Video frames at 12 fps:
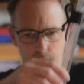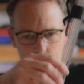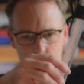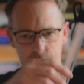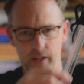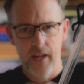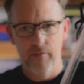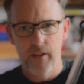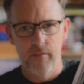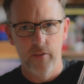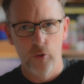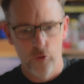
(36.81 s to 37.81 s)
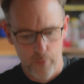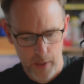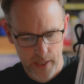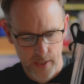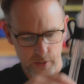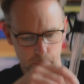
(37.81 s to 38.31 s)
because I'd have to have huge
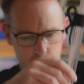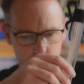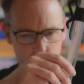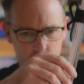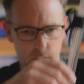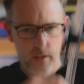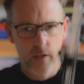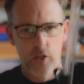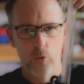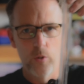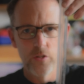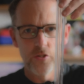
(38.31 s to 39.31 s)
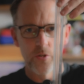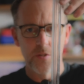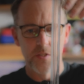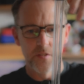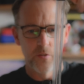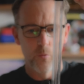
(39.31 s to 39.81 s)
buckets, but you insert
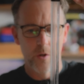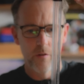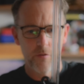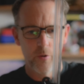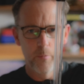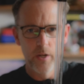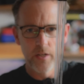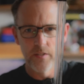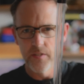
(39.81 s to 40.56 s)
this in one of your buckets.